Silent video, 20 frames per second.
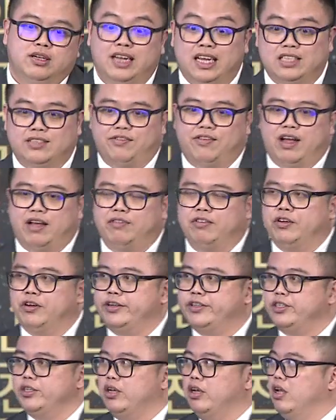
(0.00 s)
next 5
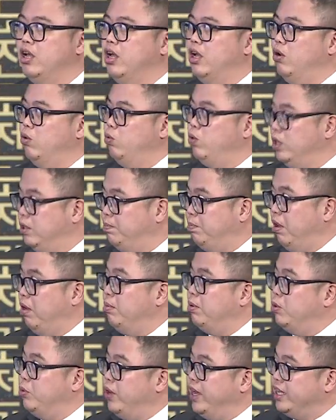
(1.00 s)
years, we
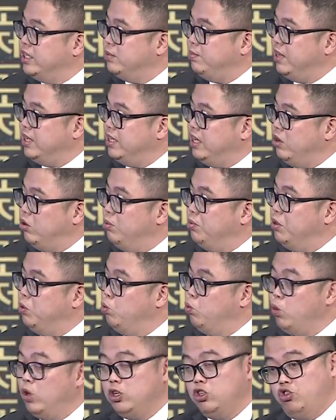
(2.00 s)
probably will expect there will be
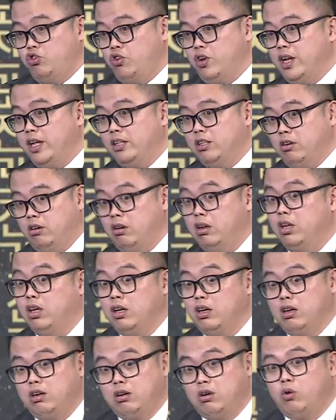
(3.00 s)
$1 trillion
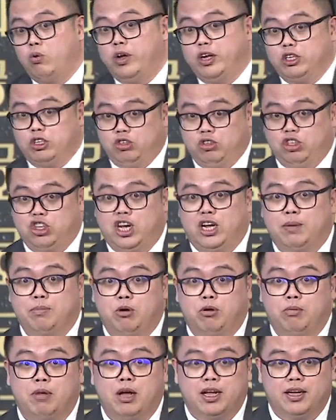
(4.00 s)
going to China
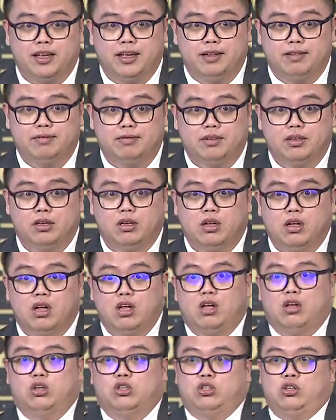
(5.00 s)
bond market.
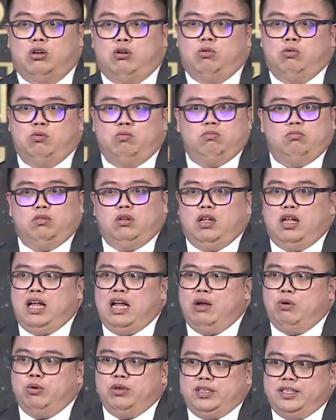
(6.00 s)
So
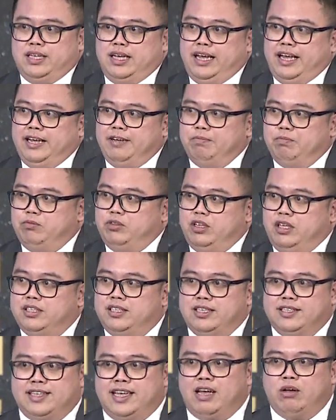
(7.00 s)
I would say it's
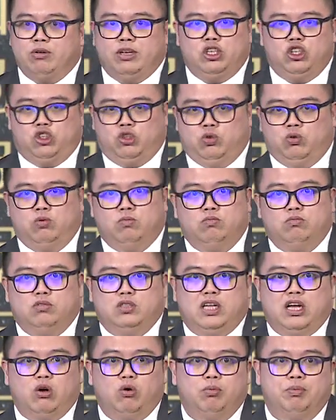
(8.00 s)
a scale issue.
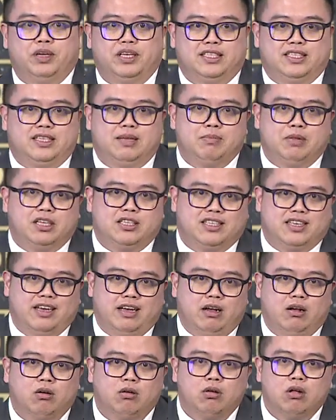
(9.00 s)
There will be a similar
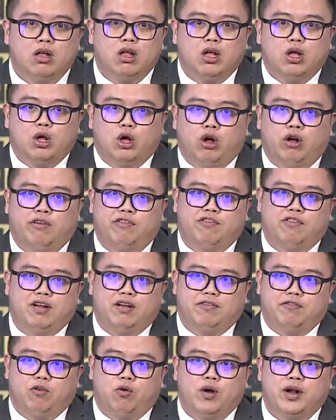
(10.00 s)
scale of
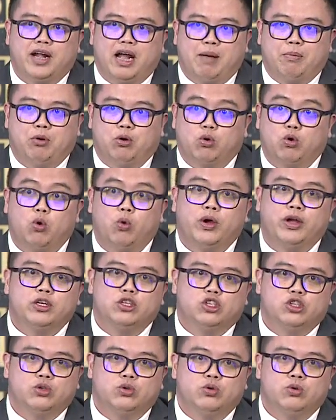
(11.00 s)
foreign capital going
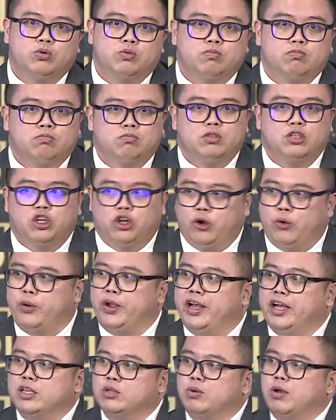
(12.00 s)
to
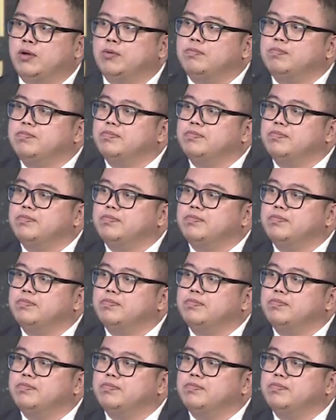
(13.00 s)
Korea as well.